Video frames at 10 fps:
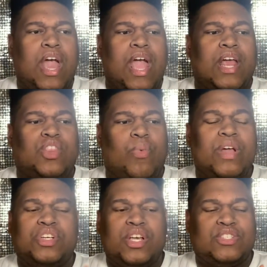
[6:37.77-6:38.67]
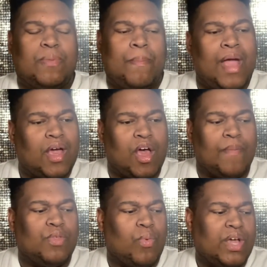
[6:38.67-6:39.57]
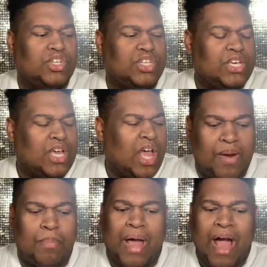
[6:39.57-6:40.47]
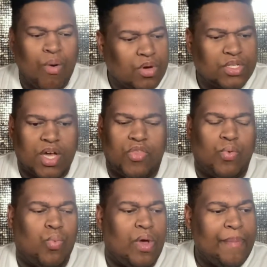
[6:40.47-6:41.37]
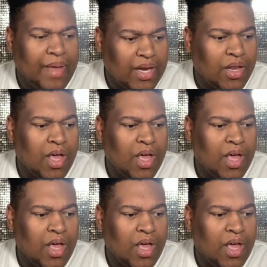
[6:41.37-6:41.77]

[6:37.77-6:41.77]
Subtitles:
And the way she does her makeup, the way she empowers other women